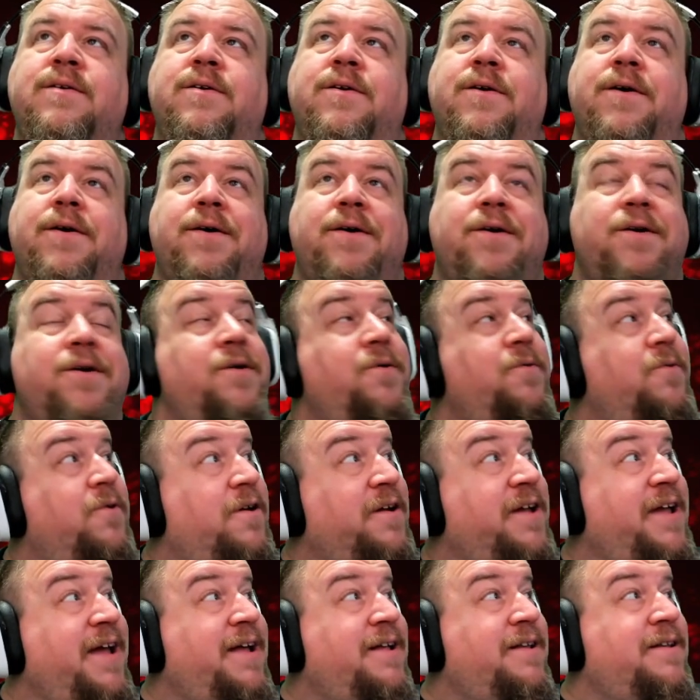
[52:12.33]
Oh,
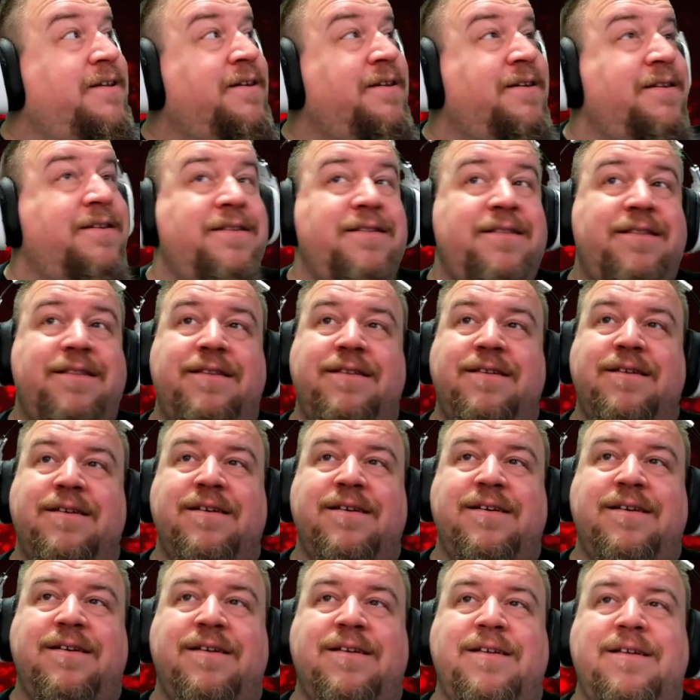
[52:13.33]
we're getting.
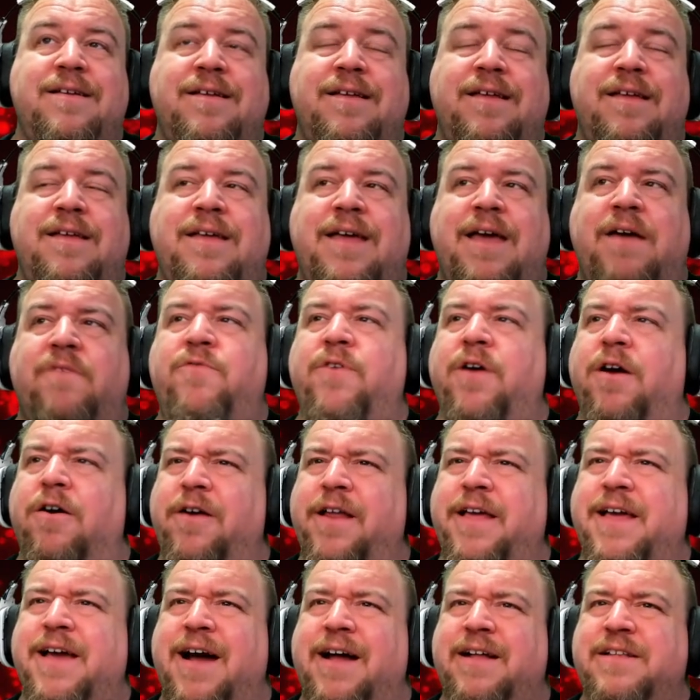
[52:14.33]
Have we
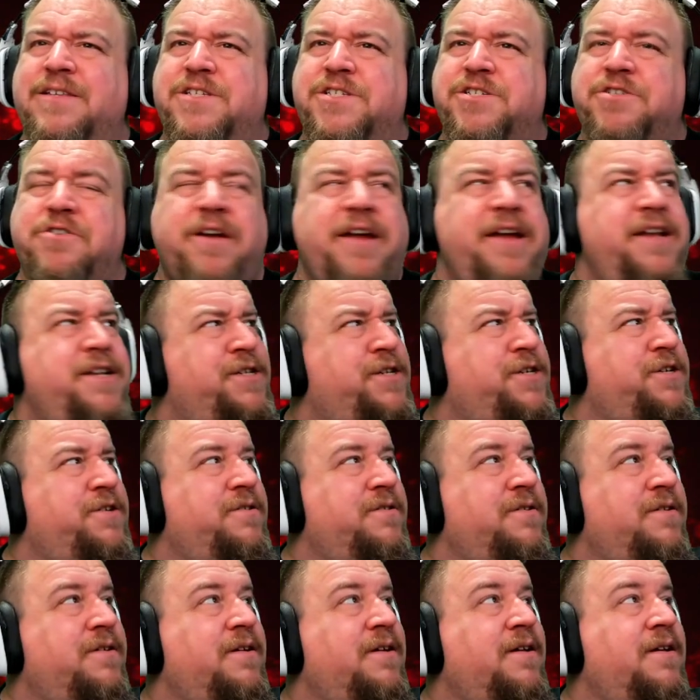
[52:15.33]
already gotten strange?
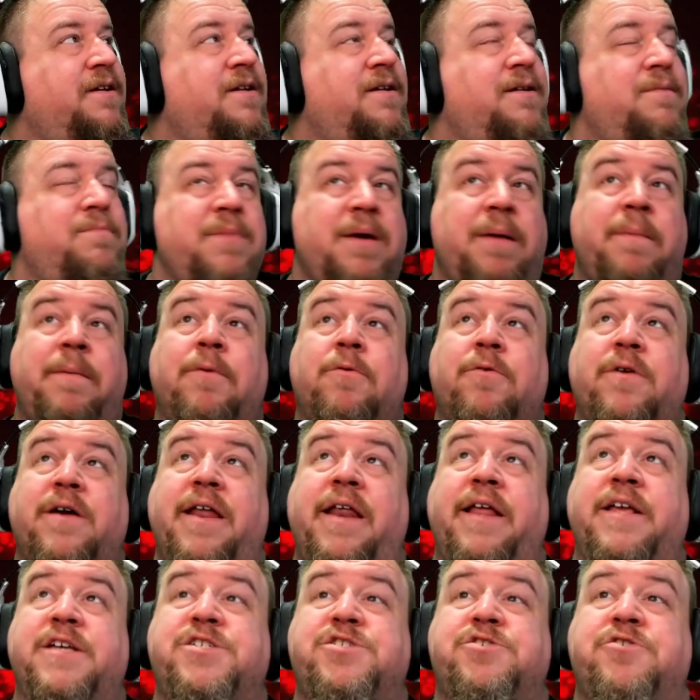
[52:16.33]
Maybe we're
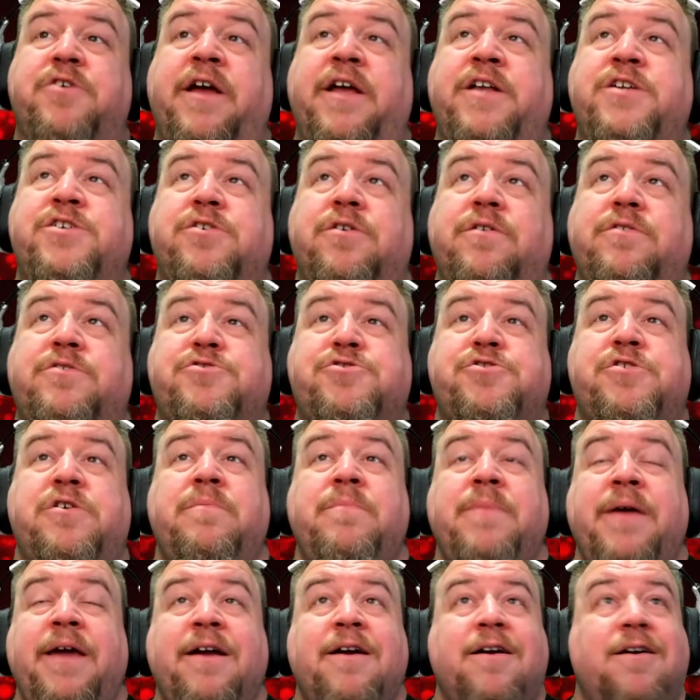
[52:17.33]
getting stranger.
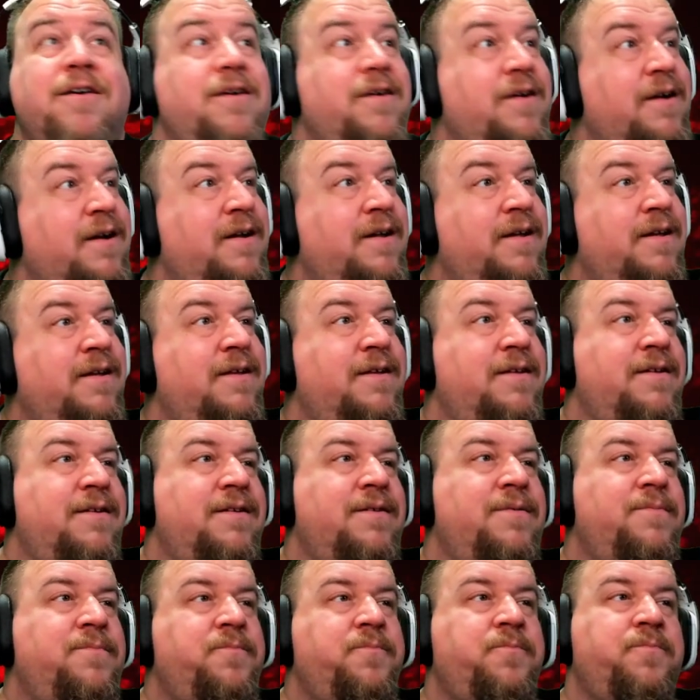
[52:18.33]
Tremere.
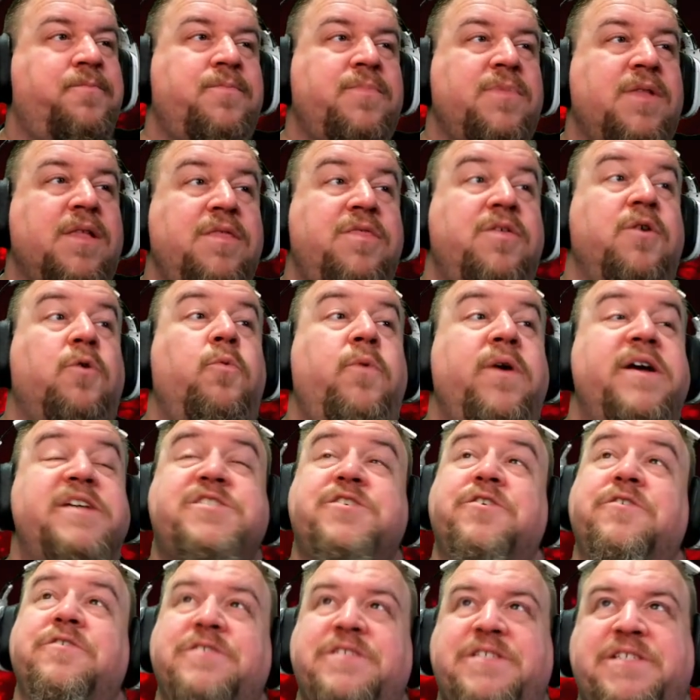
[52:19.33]
The
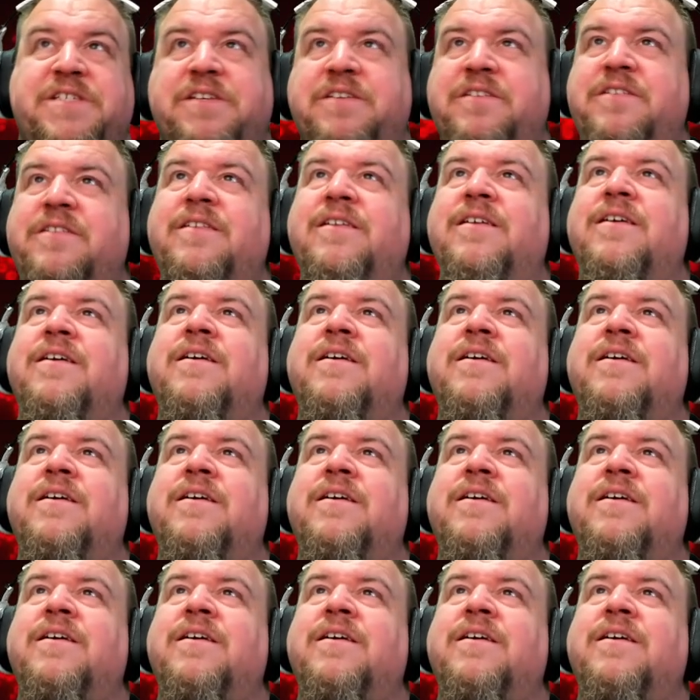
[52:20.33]
wizards.